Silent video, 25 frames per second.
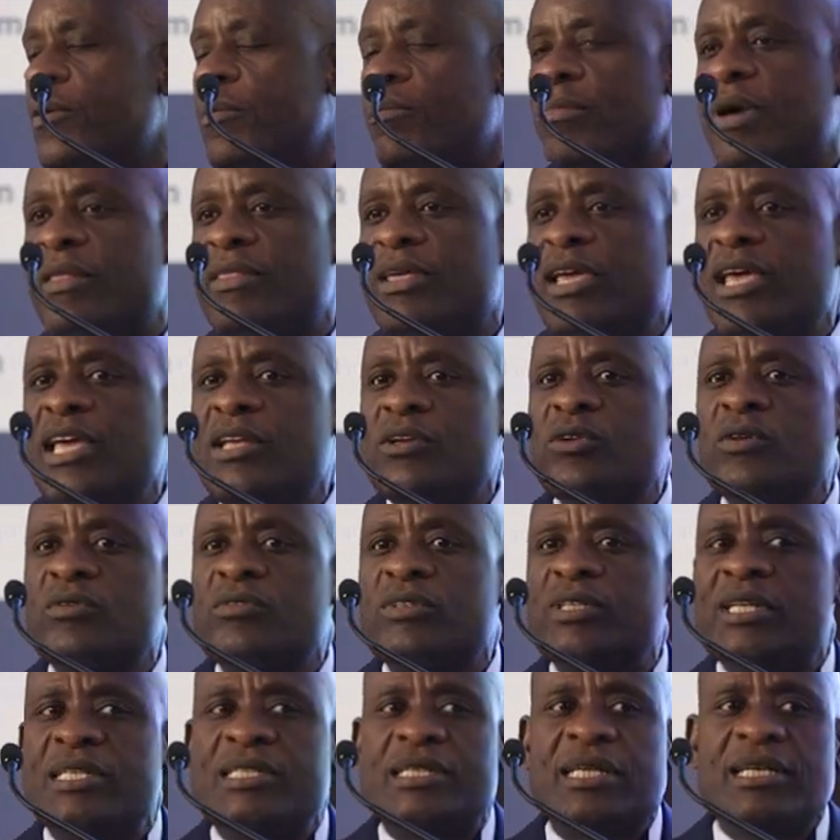by the end
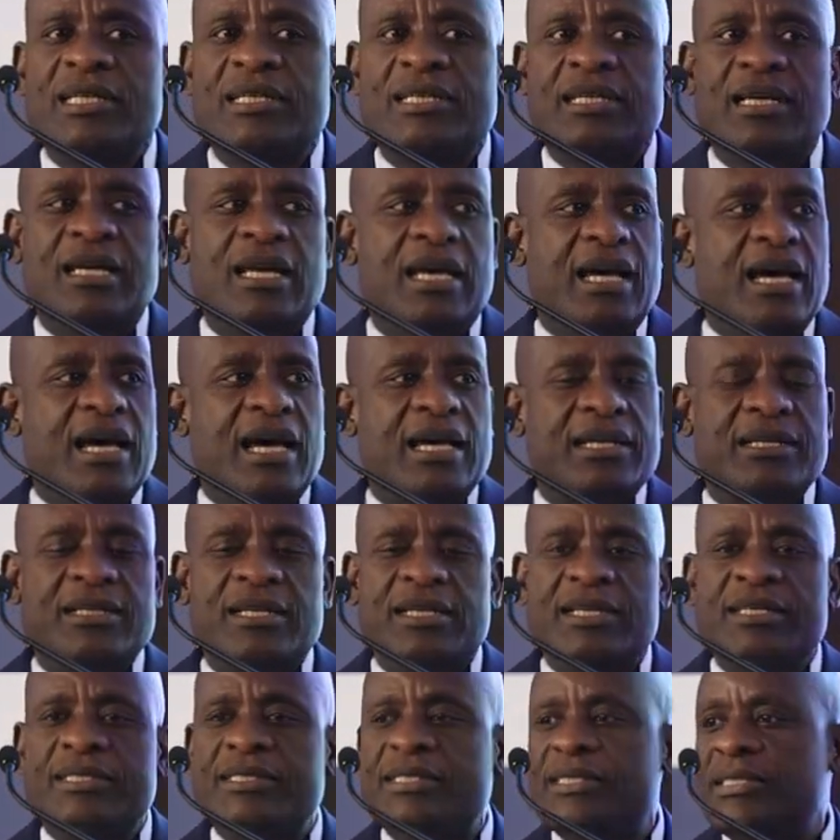of the day, at
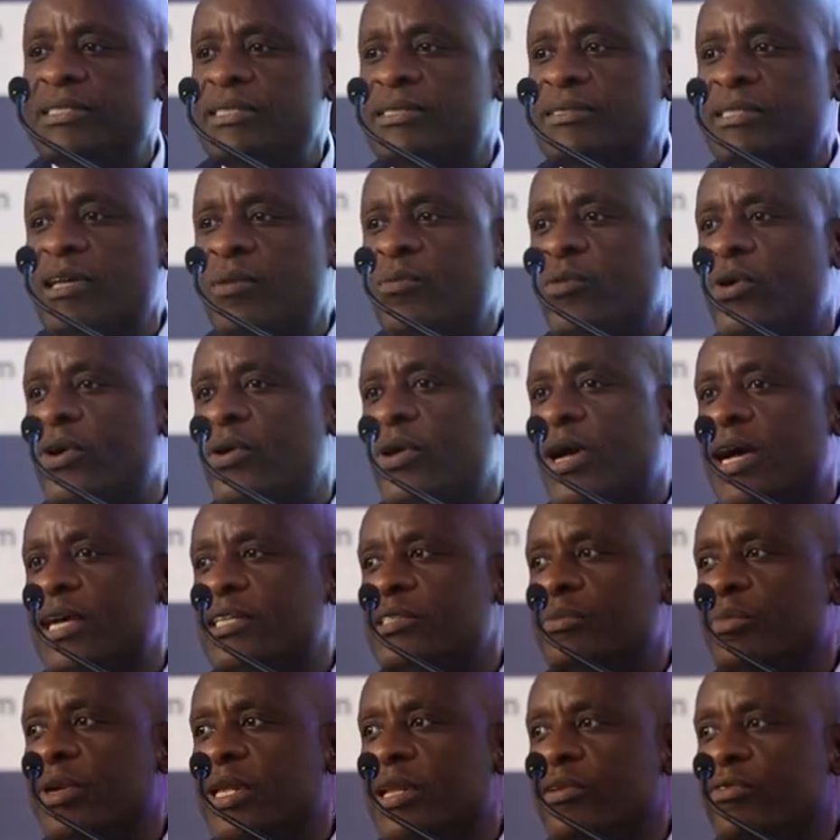least someone
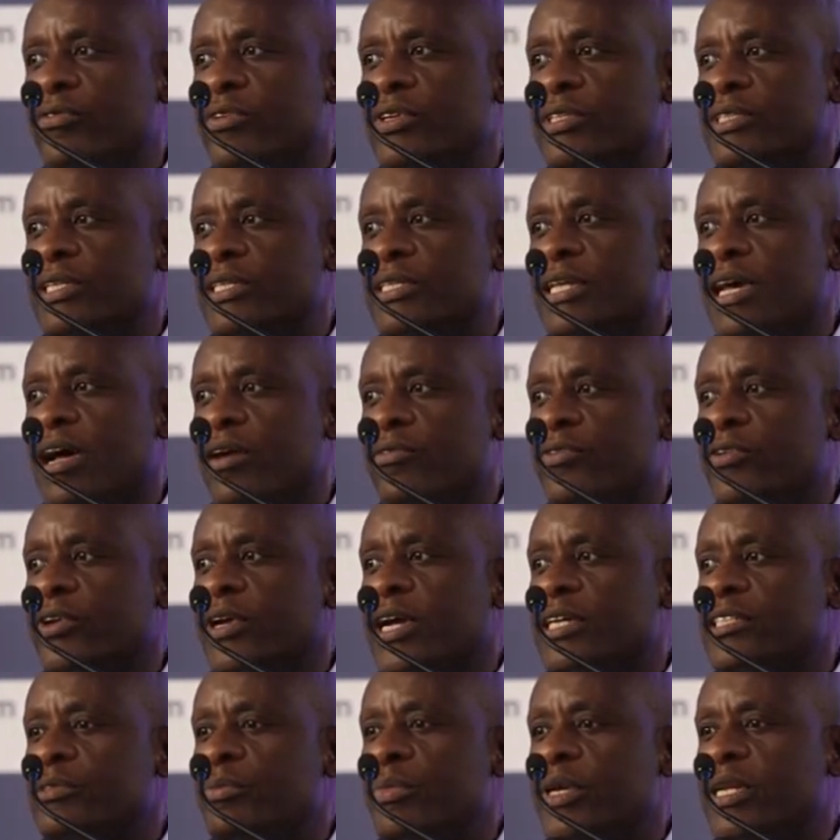has benefited,
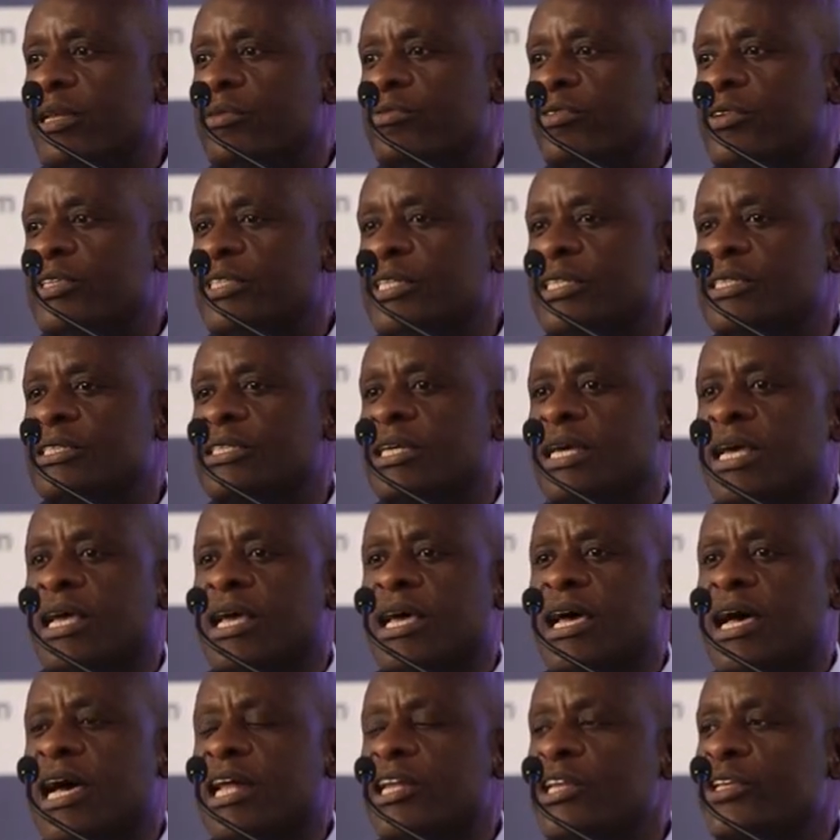Africa has benefited,
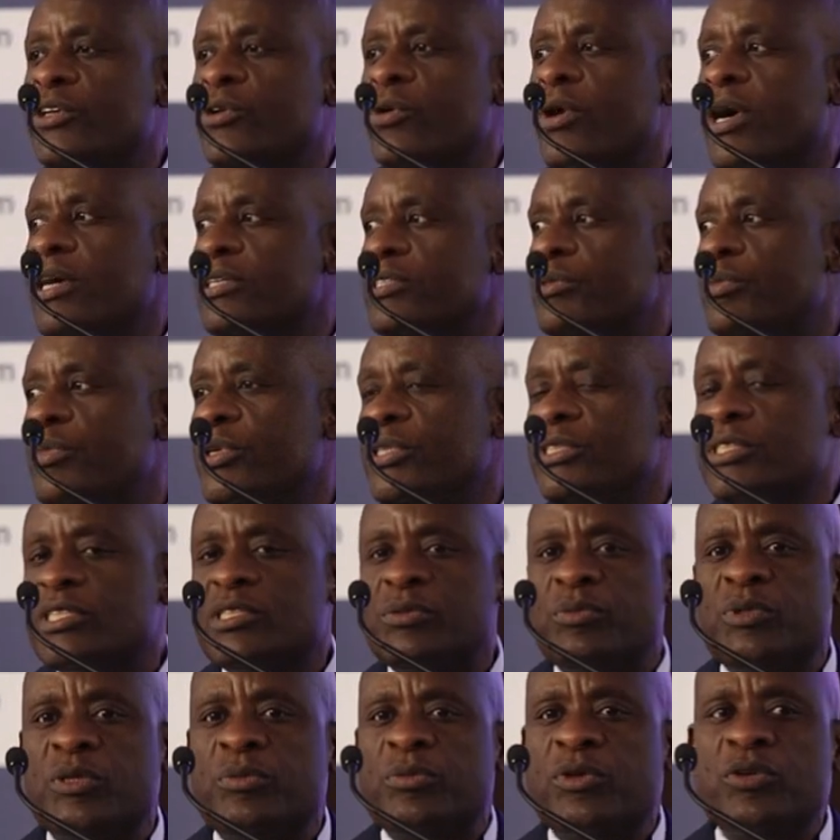and you as
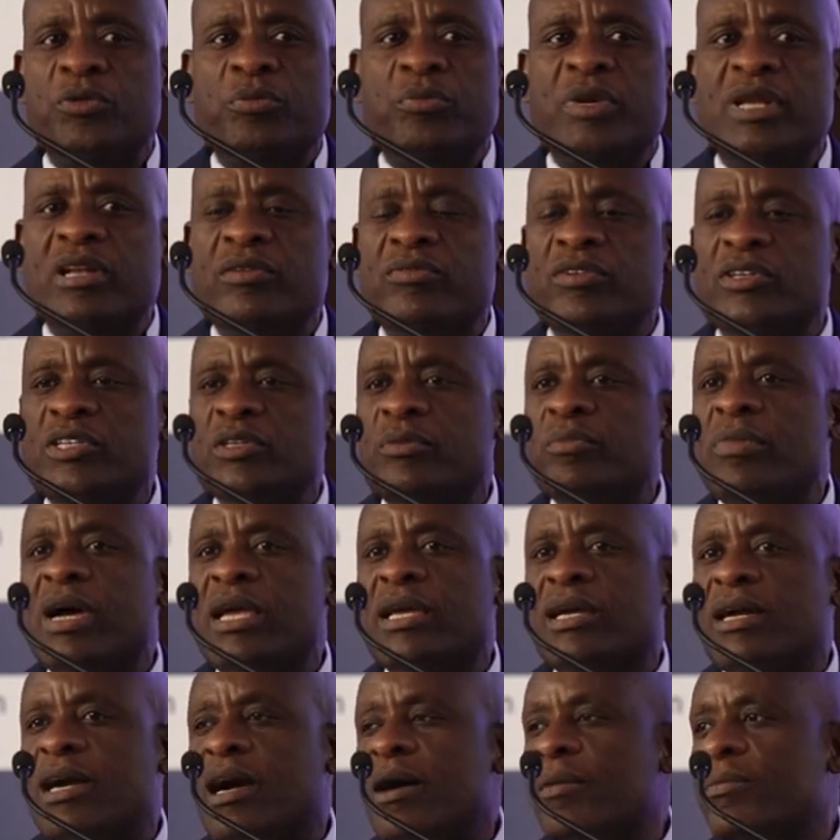business people, you benefited
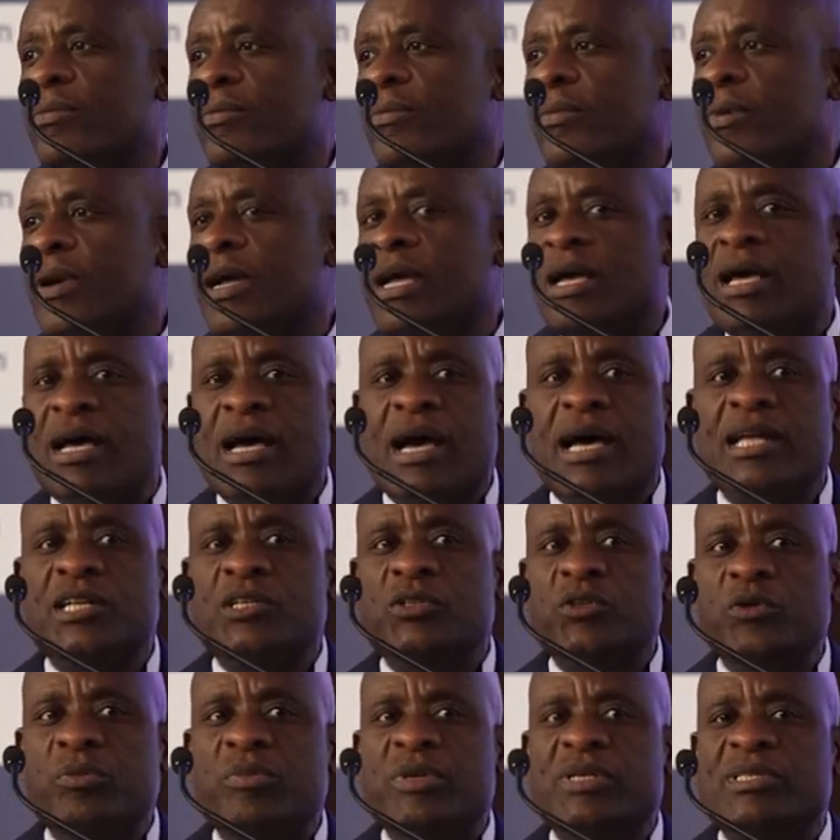by come
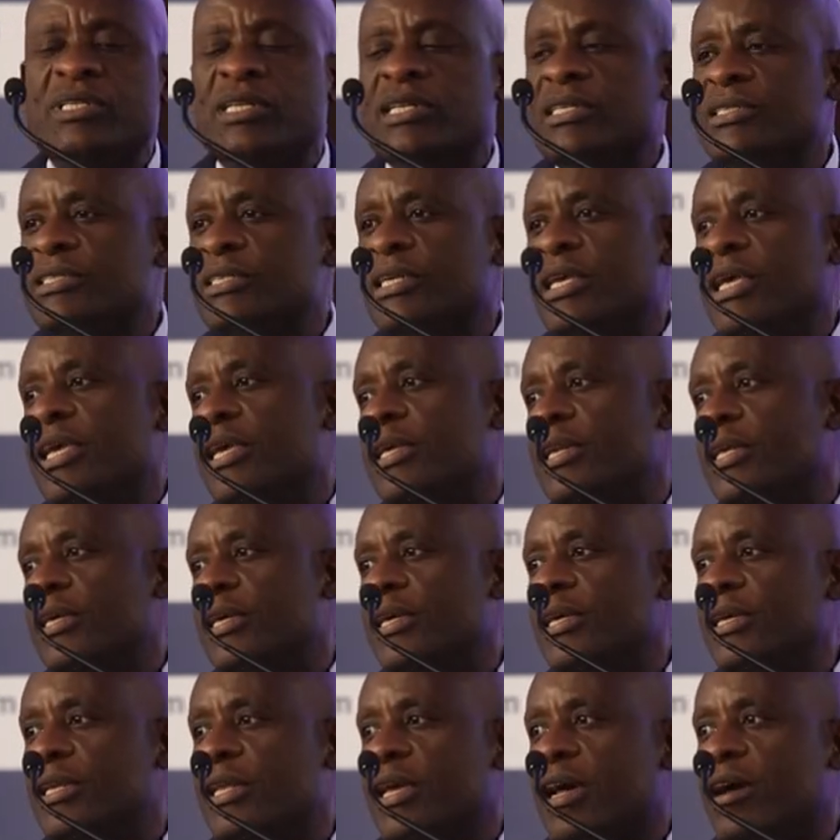and do business
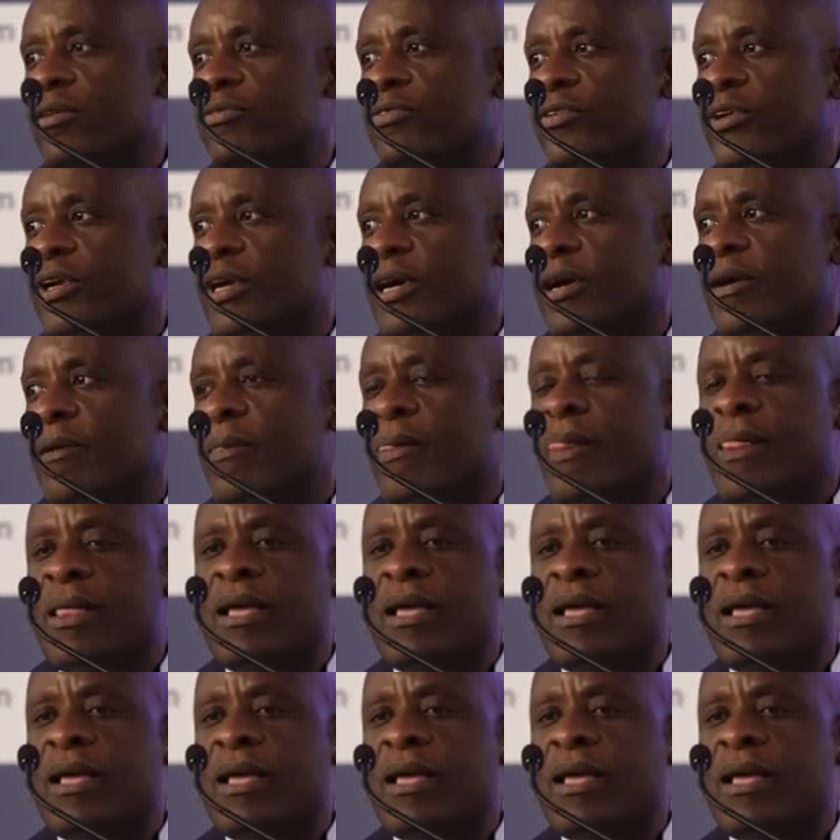in Africa.